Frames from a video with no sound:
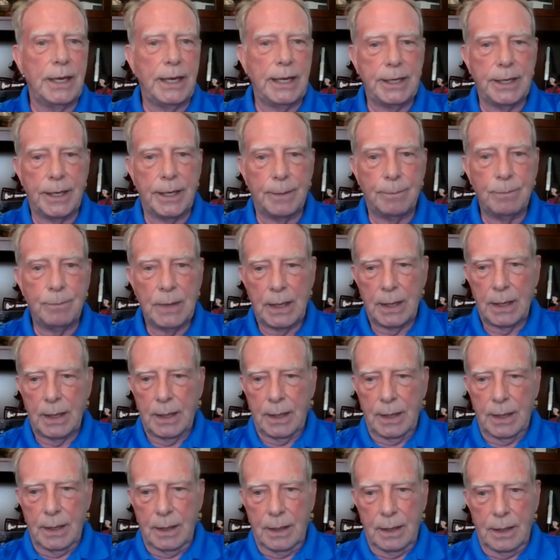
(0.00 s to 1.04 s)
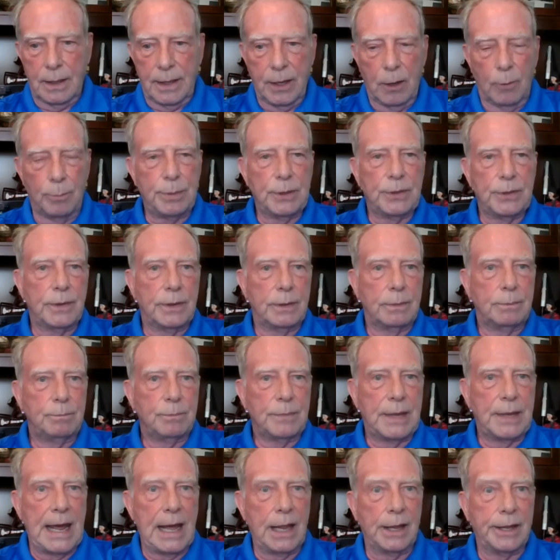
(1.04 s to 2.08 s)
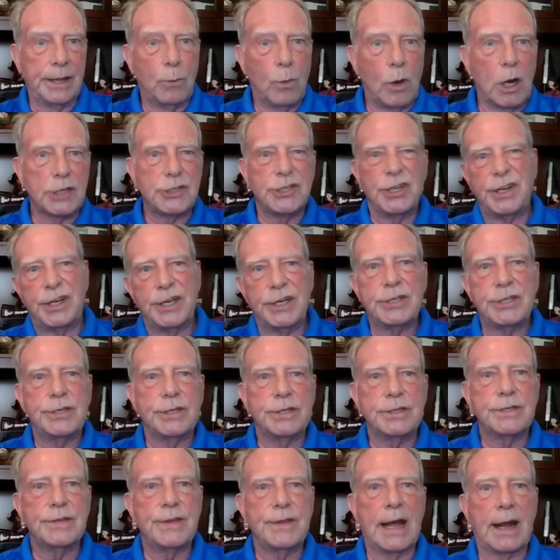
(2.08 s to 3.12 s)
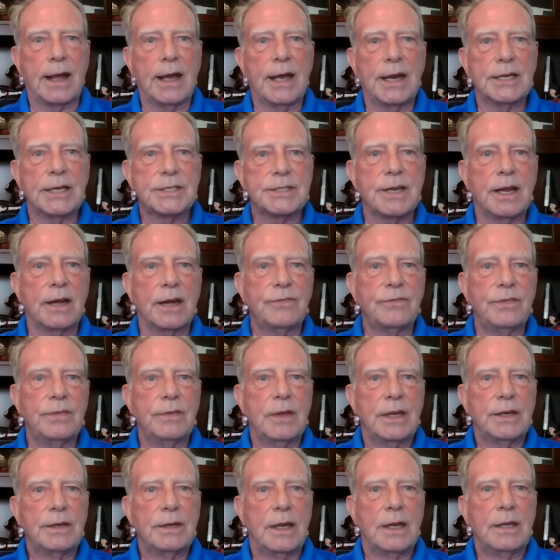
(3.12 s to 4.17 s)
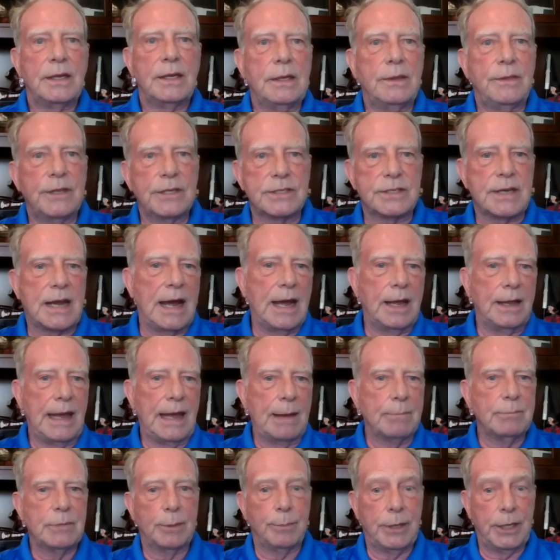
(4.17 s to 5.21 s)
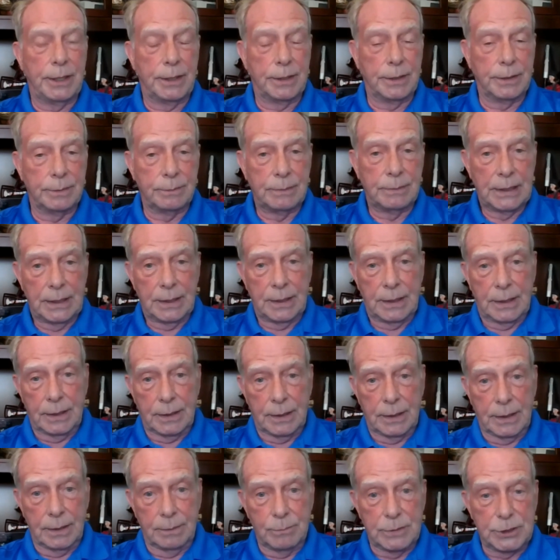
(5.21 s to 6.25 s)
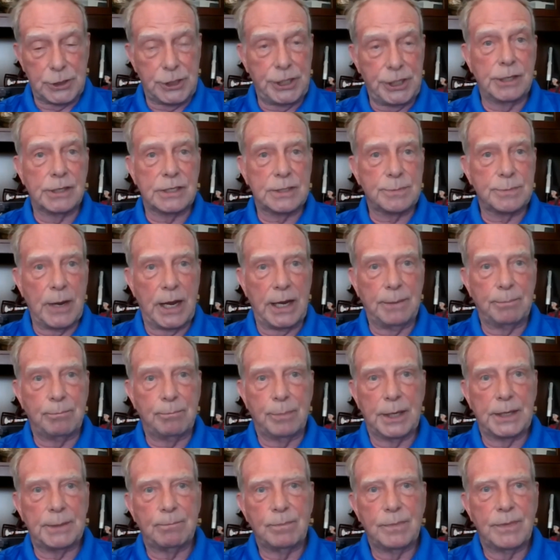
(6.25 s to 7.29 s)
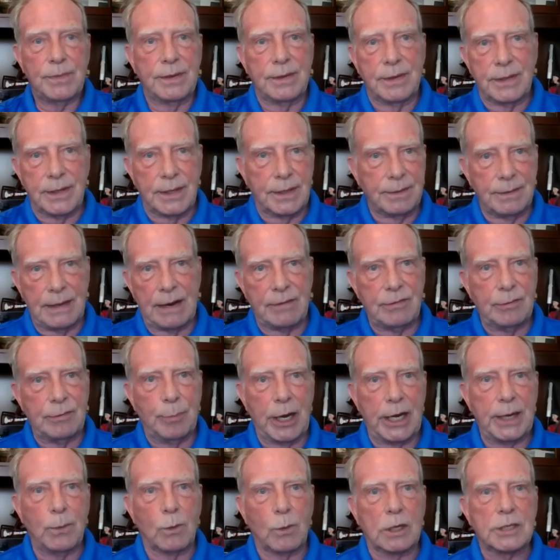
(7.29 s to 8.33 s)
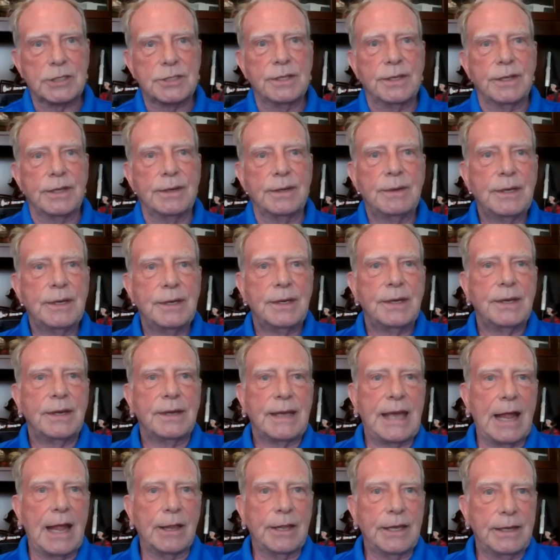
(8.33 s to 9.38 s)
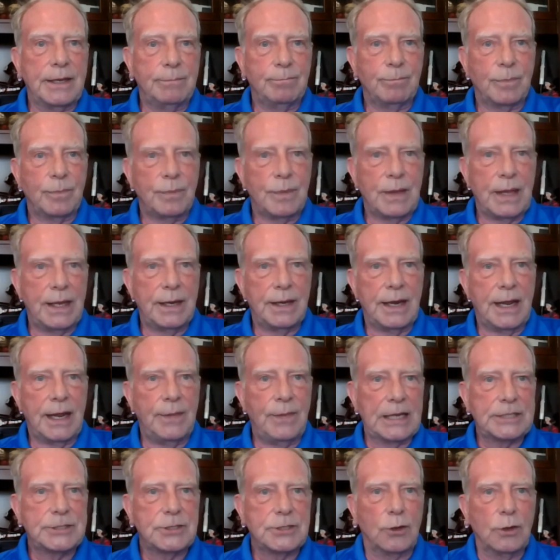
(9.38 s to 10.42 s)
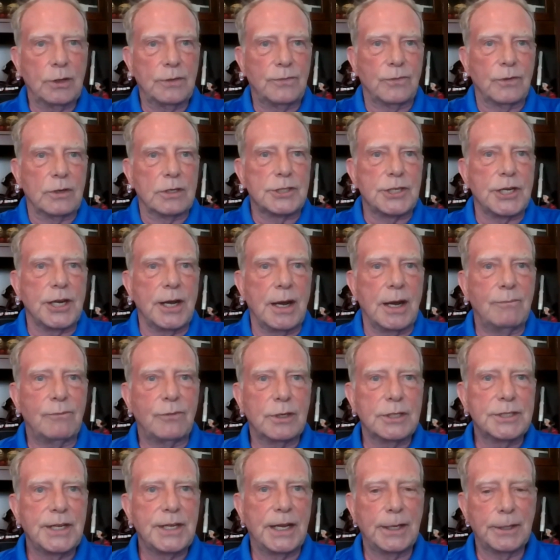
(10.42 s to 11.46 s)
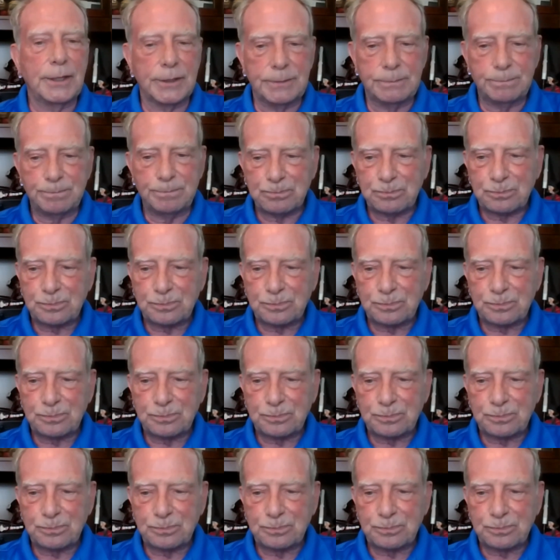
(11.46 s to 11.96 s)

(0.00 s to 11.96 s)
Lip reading: a helping the galley, washing dishes and that kind of stuff. This guy happened to be in a machinist mate, but everybody works in the galley, and that's a good first job for a sailor,